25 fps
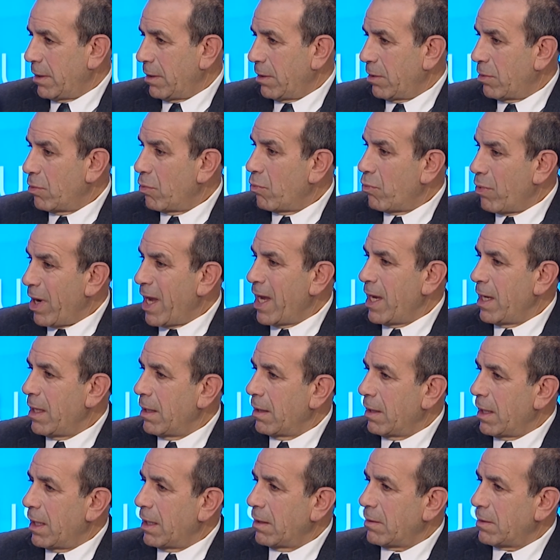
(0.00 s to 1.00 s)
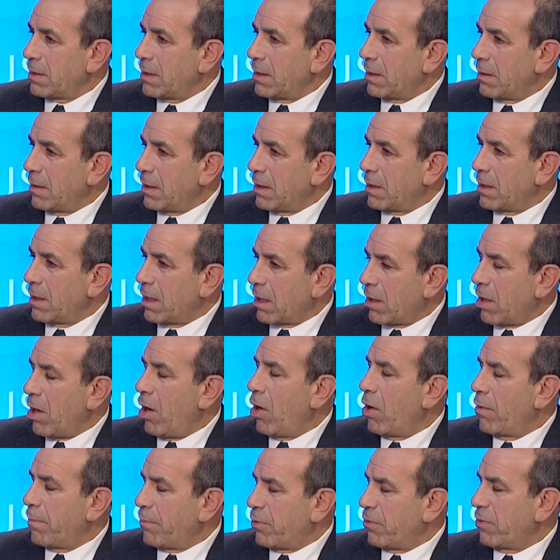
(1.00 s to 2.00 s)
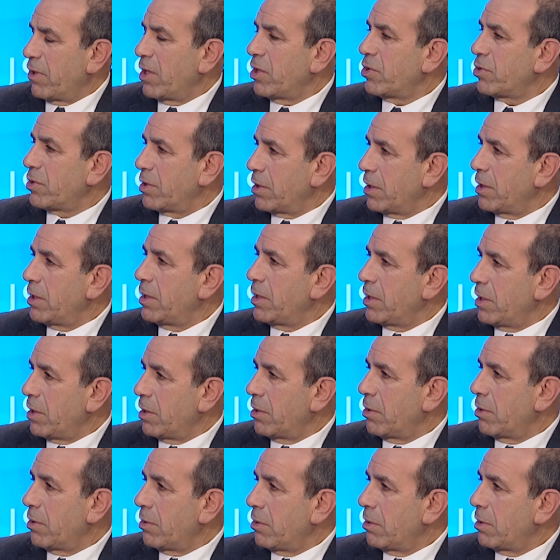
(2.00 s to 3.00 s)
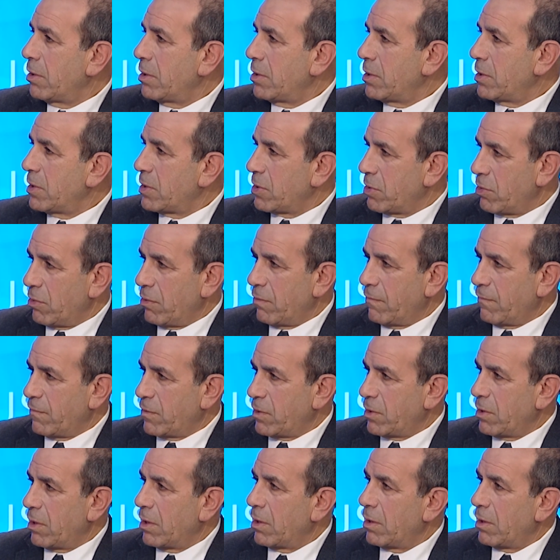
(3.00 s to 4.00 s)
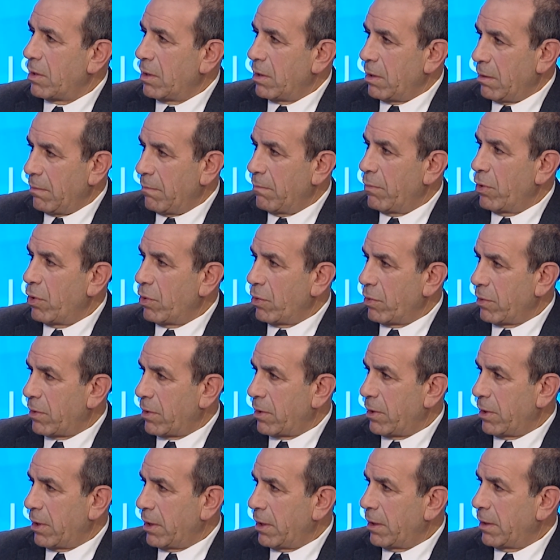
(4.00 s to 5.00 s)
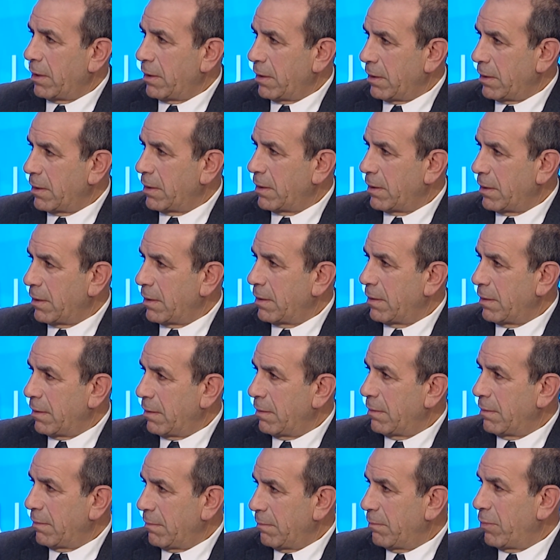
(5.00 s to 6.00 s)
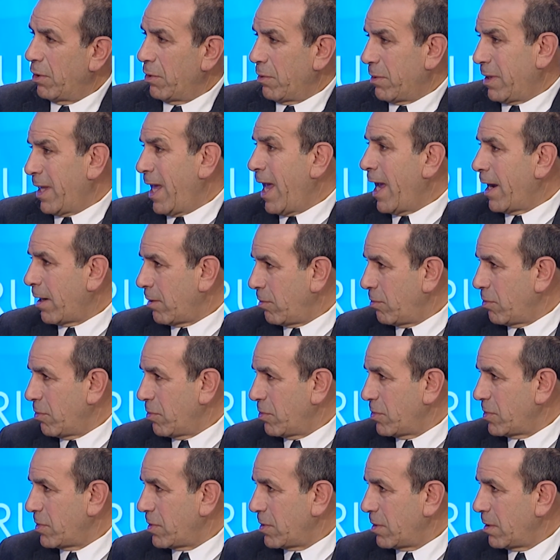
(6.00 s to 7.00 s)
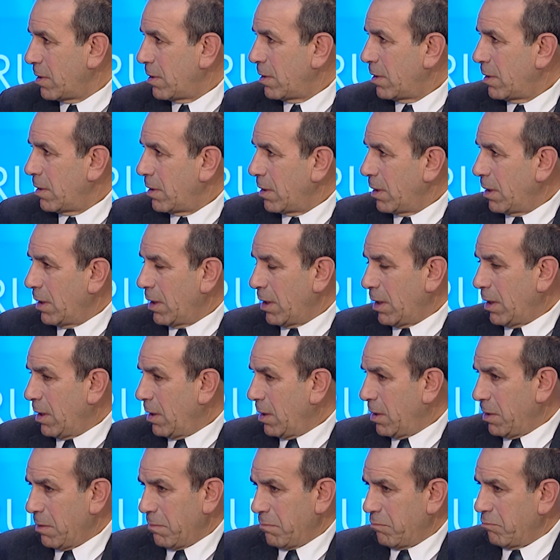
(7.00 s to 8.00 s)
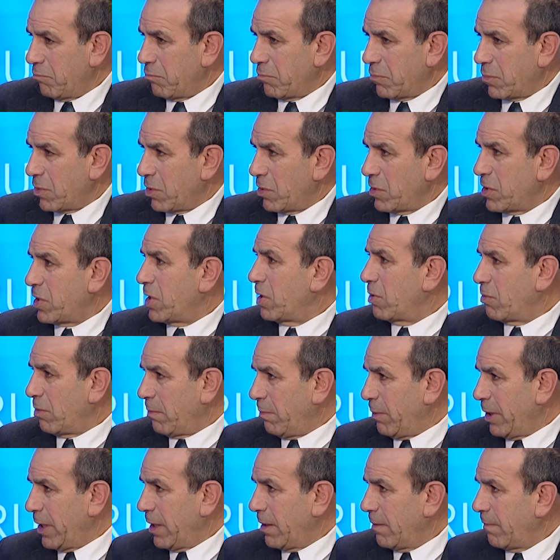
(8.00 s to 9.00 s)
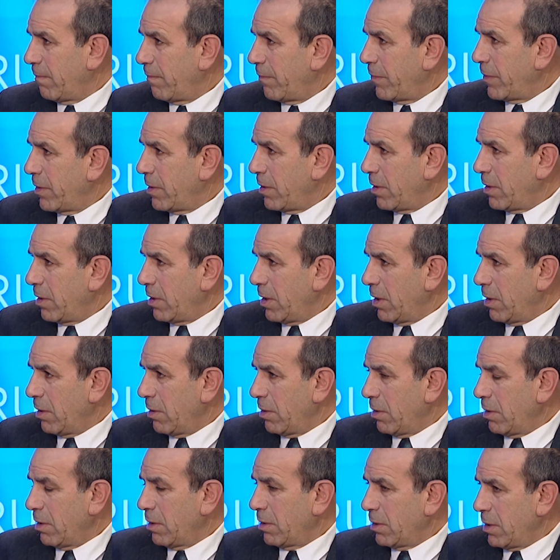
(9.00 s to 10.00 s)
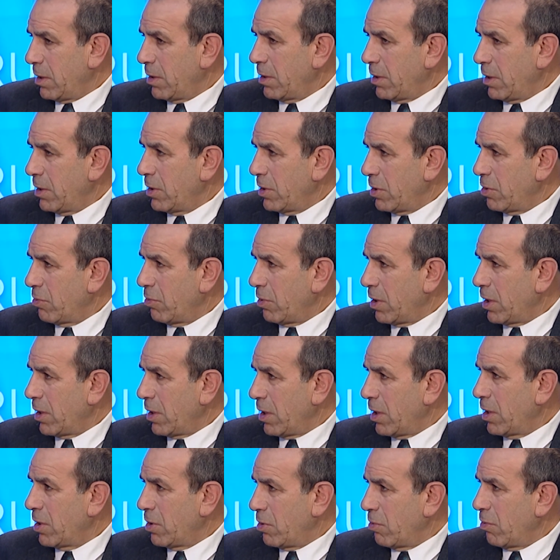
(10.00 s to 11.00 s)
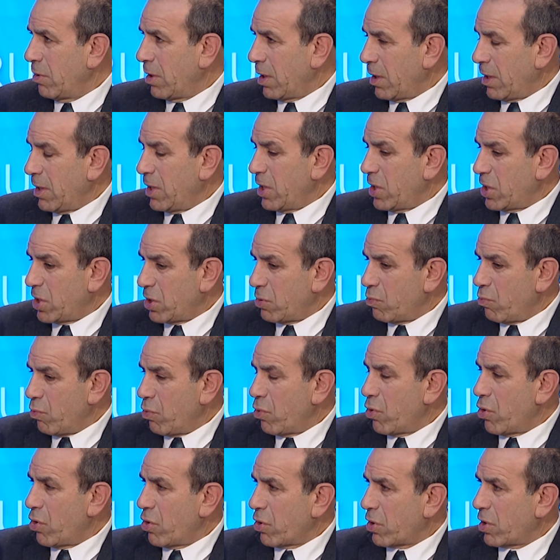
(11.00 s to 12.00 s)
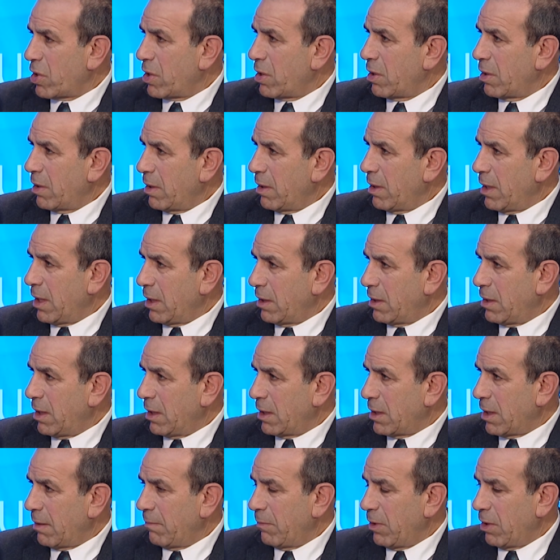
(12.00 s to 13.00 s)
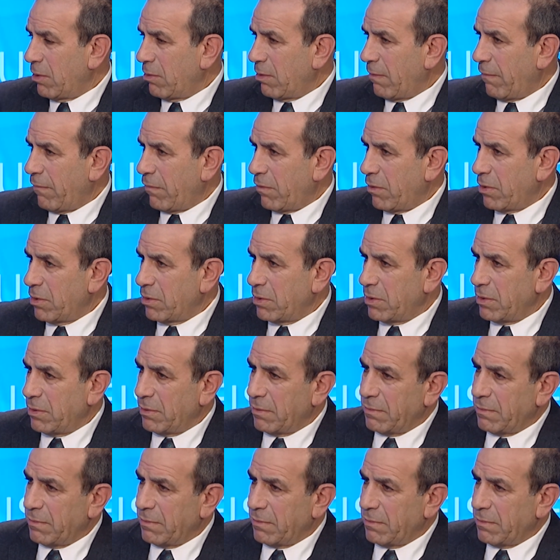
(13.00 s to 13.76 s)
way that the cooperation here serves both actors considerably in doing this work that Amir referred to.